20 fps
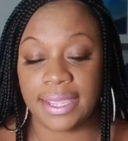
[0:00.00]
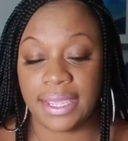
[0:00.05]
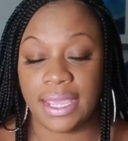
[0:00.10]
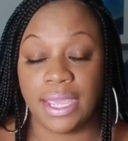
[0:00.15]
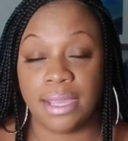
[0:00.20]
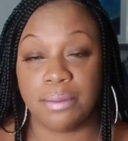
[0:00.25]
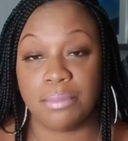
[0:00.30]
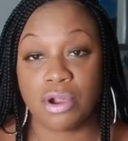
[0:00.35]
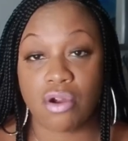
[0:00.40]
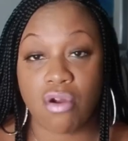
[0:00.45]
I
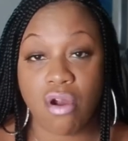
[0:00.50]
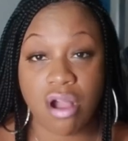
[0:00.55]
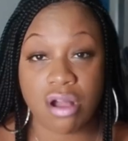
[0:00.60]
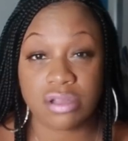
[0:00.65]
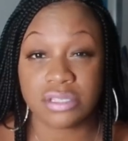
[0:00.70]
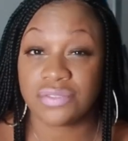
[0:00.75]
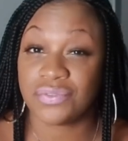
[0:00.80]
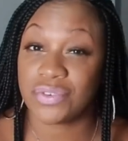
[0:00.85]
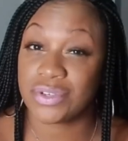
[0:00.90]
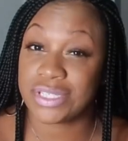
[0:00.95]
came
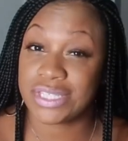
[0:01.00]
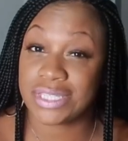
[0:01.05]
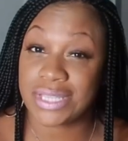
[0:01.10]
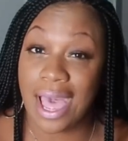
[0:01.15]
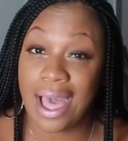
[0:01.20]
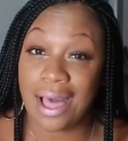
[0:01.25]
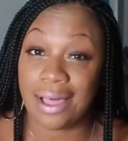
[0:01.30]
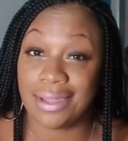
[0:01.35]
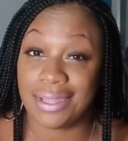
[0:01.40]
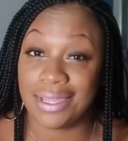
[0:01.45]
across for
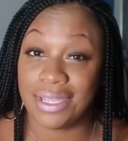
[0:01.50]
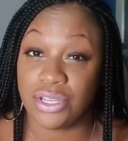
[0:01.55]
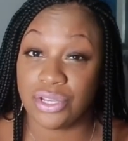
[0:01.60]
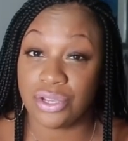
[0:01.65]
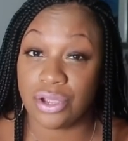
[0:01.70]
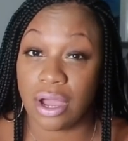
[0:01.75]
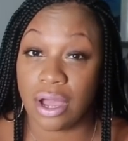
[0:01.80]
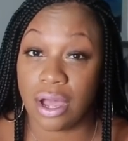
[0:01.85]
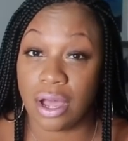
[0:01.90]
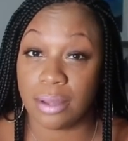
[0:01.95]

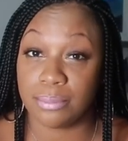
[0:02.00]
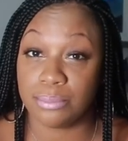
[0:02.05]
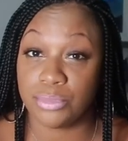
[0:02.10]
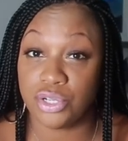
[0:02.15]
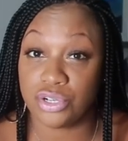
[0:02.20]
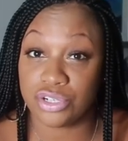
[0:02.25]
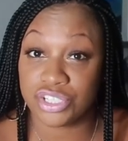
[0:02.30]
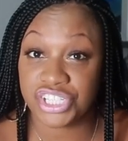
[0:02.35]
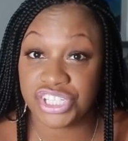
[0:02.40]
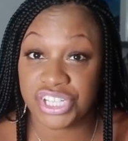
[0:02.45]
styling um,
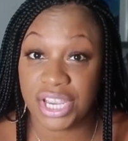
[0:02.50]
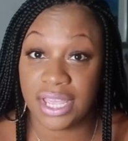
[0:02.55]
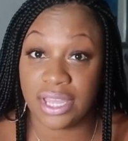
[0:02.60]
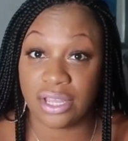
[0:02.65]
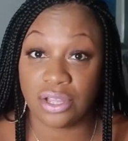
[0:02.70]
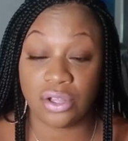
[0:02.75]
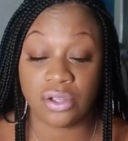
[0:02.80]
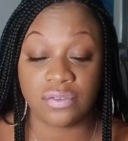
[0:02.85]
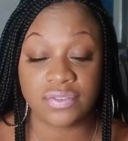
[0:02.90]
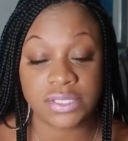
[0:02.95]
your
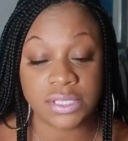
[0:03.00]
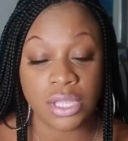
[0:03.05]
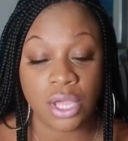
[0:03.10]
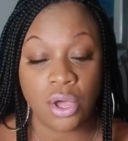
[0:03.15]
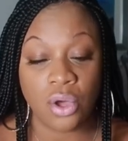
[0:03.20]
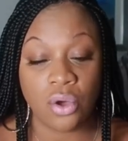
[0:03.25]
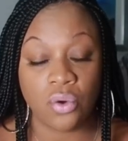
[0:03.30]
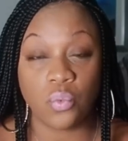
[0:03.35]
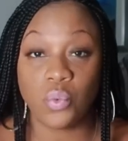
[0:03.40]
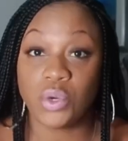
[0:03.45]
shelves,
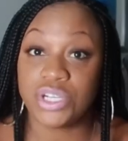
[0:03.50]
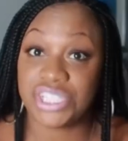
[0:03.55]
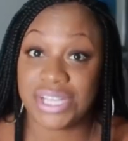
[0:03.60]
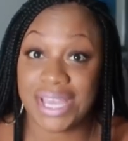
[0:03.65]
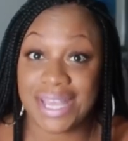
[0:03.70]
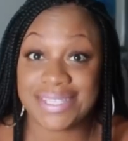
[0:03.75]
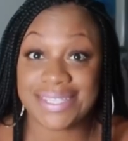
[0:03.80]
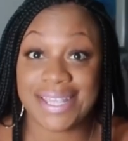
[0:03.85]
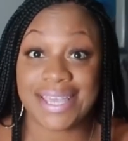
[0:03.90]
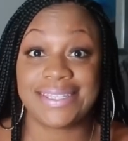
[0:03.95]
which
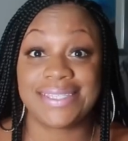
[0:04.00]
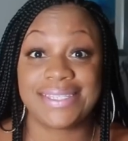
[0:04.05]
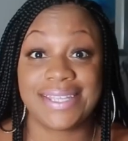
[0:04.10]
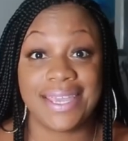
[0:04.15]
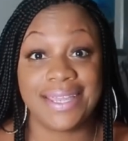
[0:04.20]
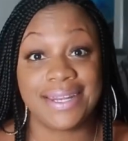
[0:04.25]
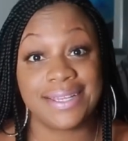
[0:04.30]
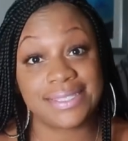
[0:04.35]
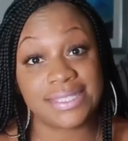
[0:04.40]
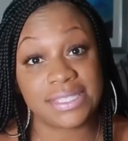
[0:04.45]
as I
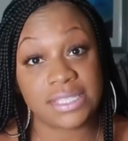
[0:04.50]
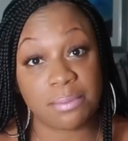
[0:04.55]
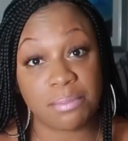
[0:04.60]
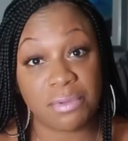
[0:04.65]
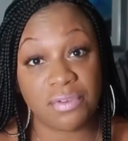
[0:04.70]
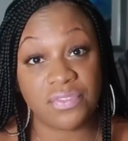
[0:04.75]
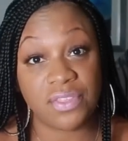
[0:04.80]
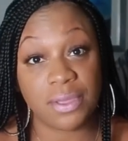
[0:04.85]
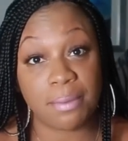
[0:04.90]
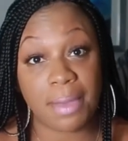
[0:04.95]
stated,
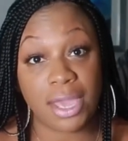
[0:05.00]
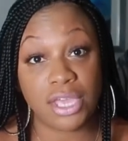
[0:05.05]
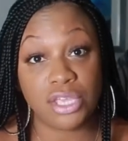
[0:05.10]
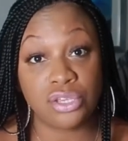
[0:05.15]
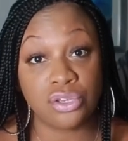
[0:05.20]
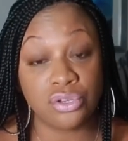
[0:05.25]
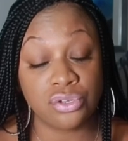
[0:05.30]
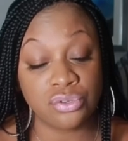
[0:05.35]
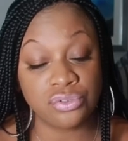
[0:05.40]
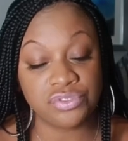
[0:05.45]
some of them I
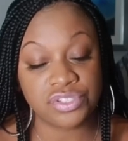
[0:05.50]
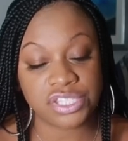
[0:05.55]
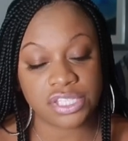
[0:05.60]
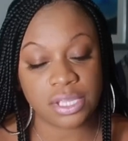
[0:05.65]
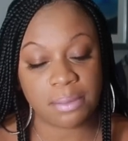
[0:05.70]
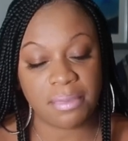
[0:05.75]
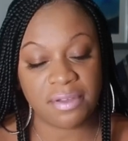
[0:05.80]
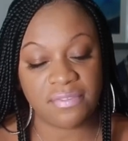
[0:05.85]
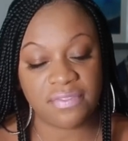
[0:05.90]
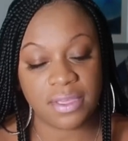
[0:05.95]
used,
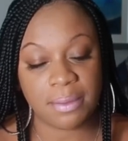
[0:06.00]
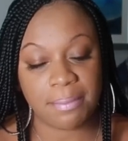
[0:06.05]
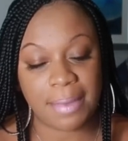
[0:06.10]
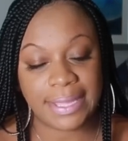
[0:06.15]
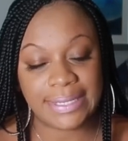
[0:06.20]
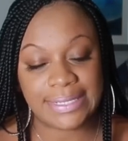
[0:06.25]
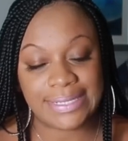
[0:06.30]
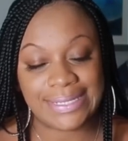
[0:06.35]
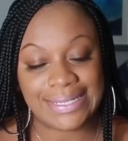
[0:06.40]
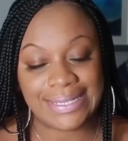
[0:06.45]
some of them
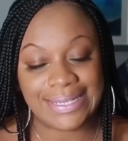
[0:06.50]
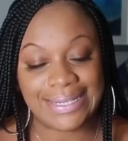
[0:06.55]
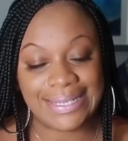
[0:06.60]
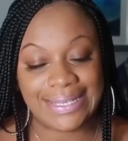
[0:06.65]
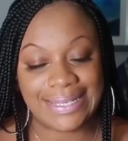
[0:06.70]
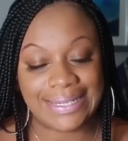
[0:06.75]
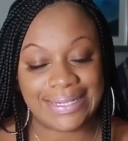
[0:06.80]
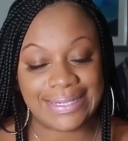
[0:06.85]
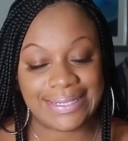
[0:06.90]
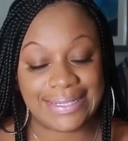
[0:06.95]
I
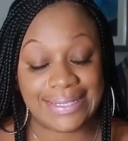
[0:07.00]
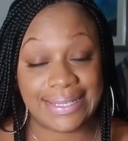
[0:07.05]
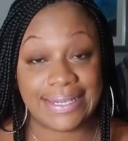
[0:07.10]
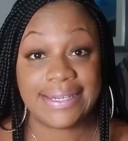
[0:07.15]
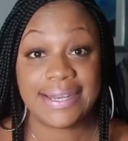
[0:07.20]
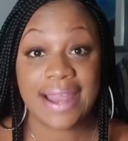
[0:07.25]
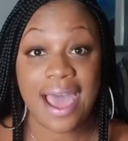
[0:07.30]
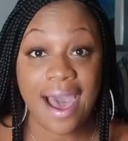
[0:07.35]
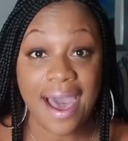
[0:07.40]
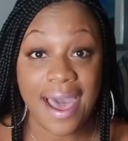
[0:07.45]
didn't,
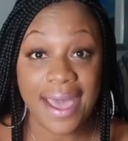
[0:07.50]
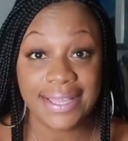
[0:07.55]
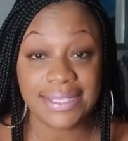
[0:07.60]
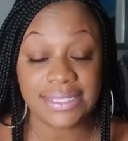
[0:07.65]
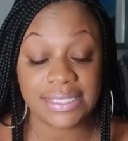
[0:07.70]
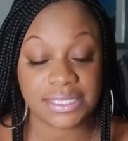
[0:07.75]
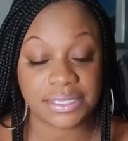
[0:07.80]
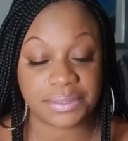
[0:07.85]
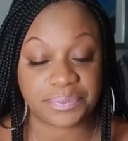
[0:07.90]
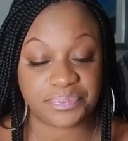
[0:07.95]
did
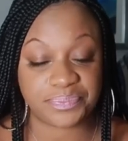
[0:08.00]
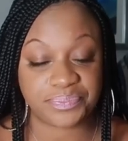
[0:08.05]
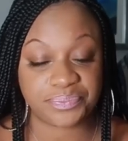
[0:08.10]
not.